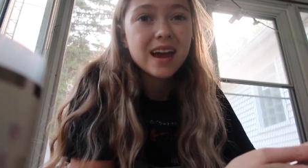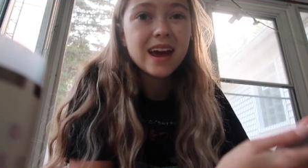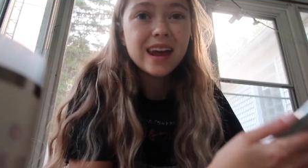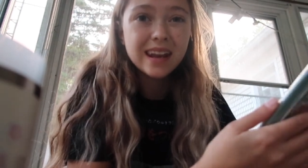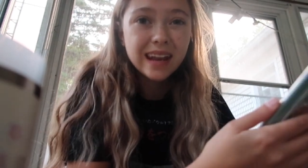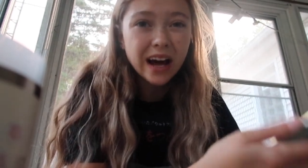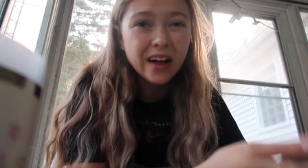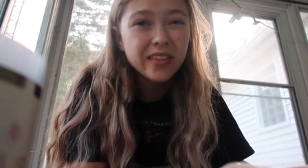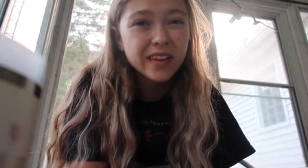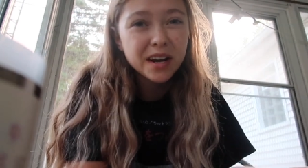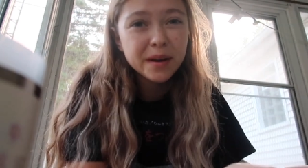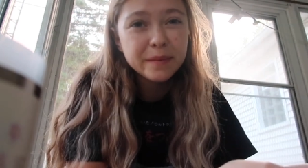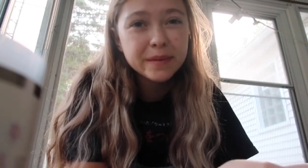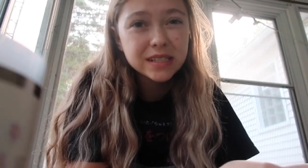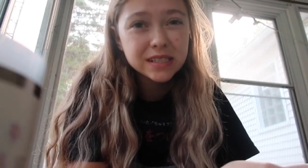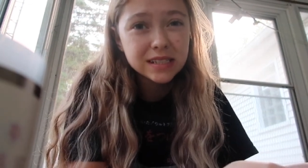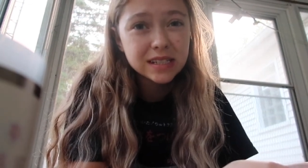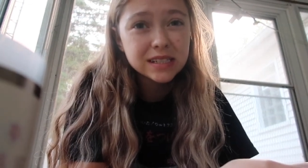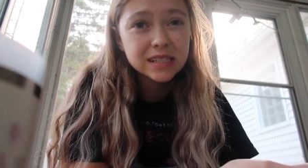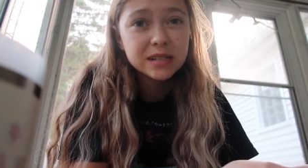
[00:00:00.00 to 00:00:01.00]
And now that I'm
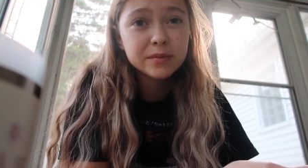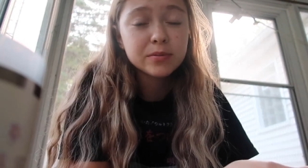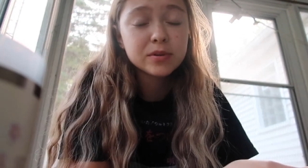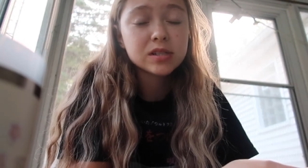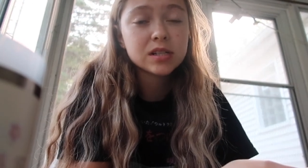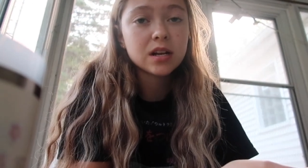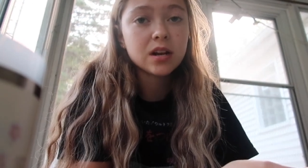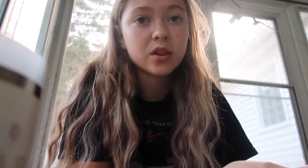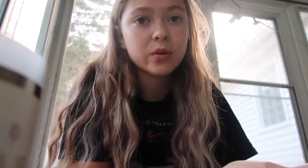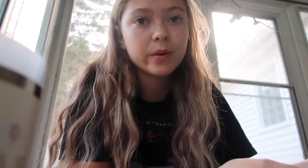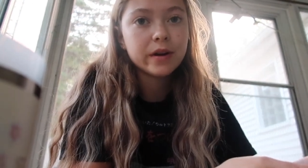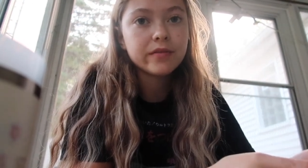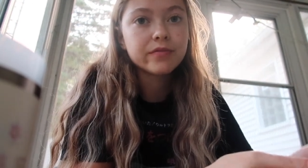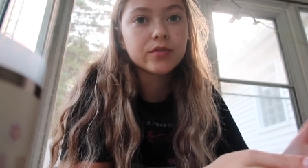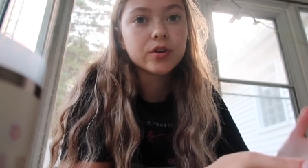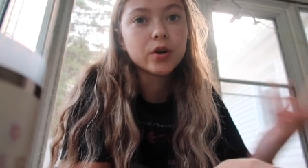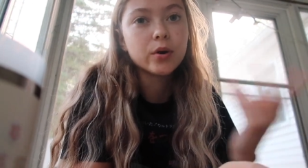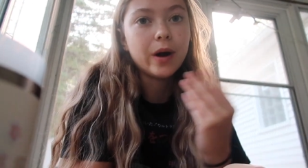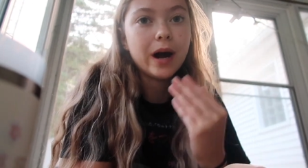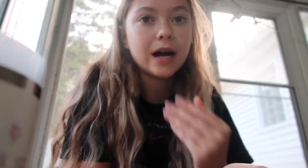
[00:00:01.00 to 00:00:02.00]
at 60% of the way
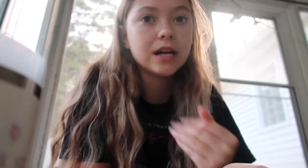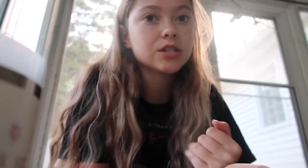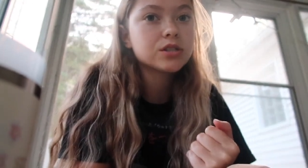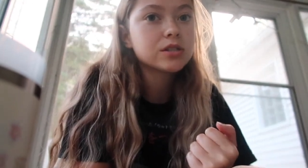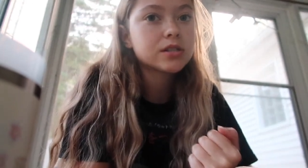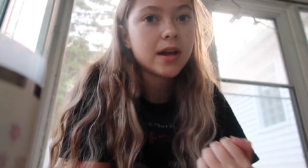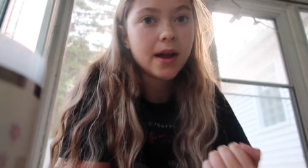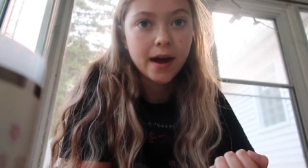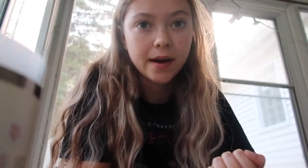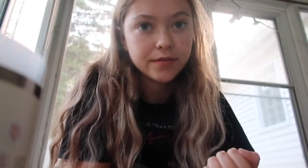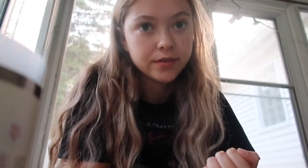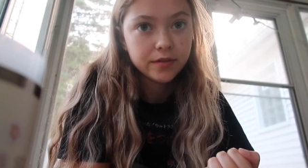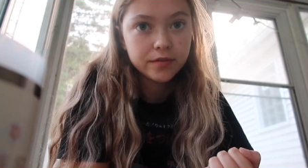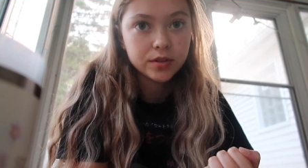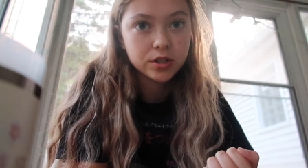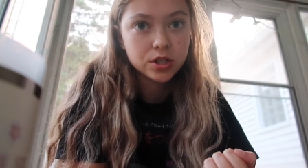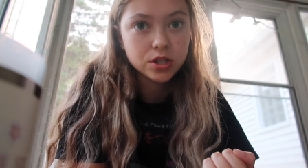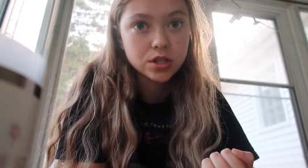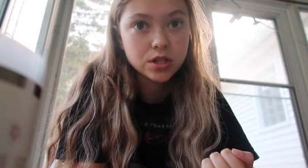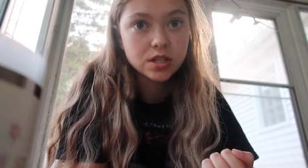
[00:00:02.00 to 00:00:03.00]
through, I just have to
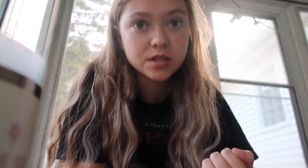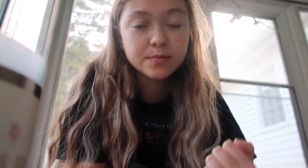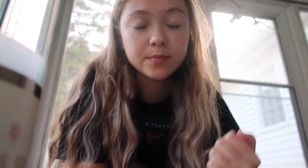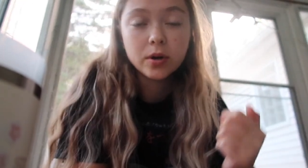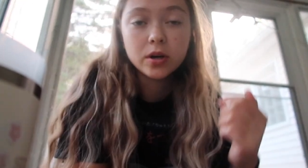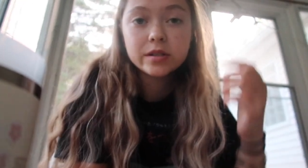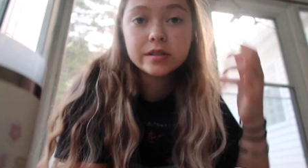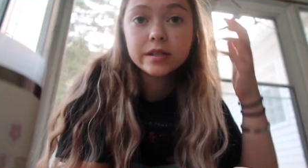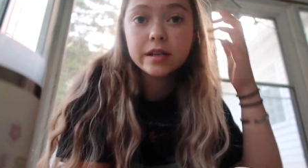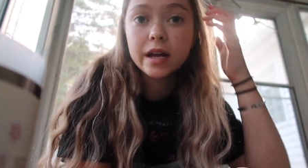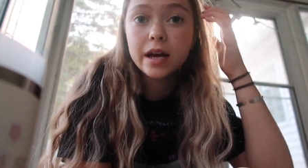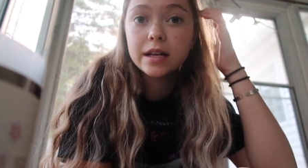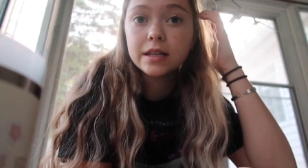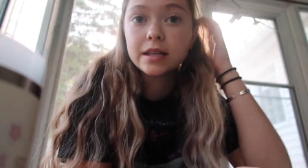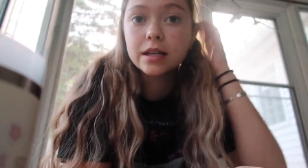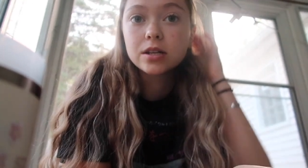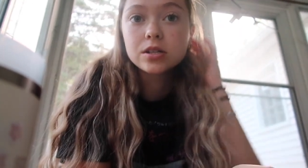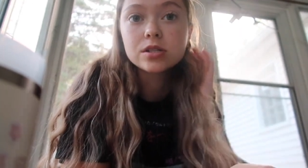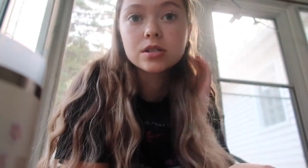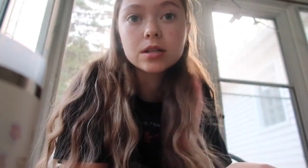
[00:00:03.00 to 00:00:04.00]
finish this book
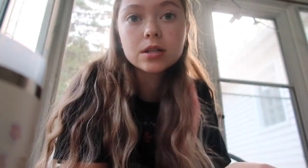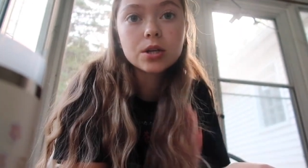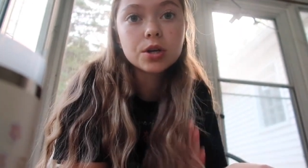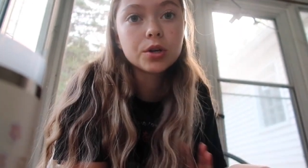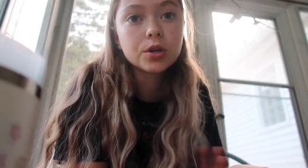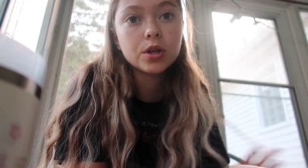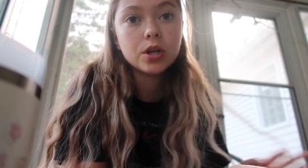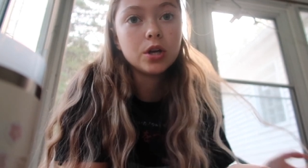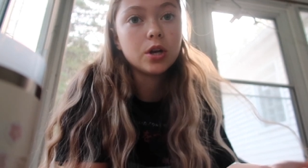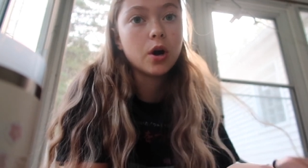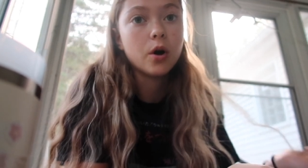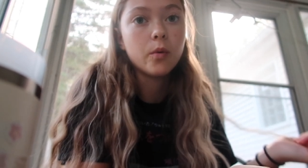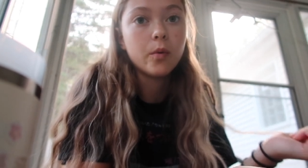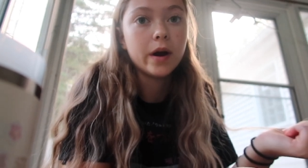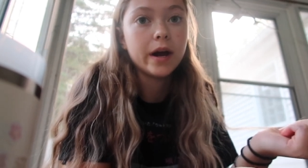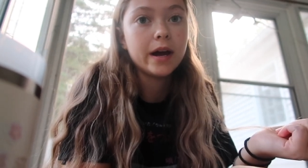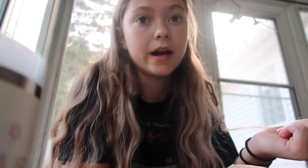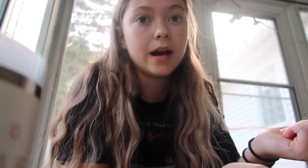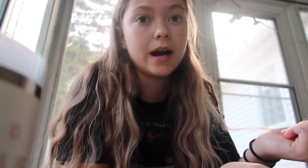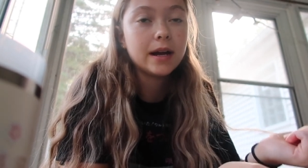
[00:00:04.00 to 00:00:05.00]
tonight. There's literally no
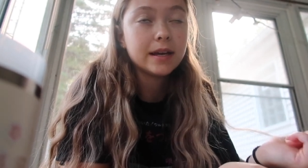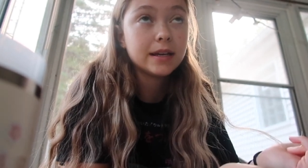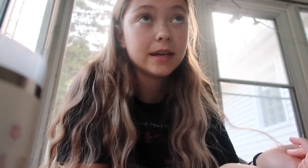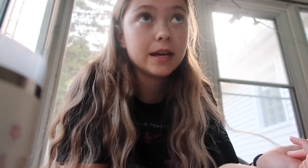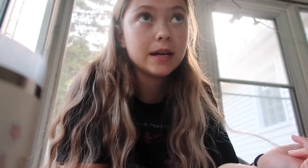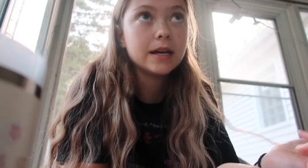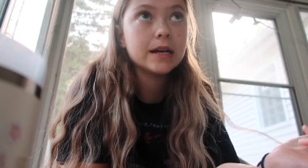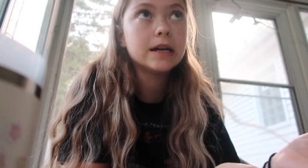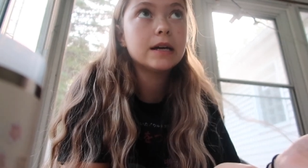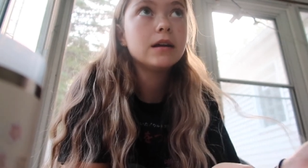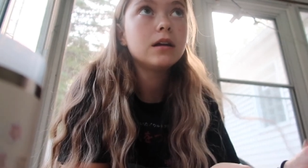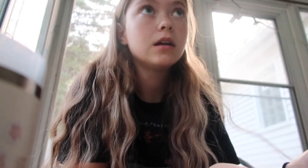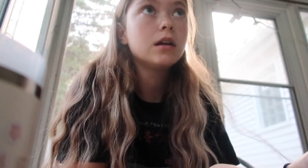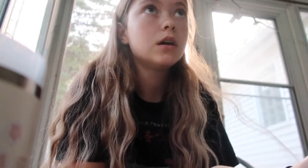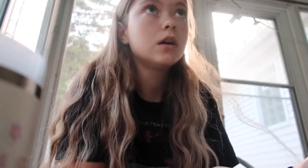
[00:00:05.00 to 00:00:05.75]
way I can't.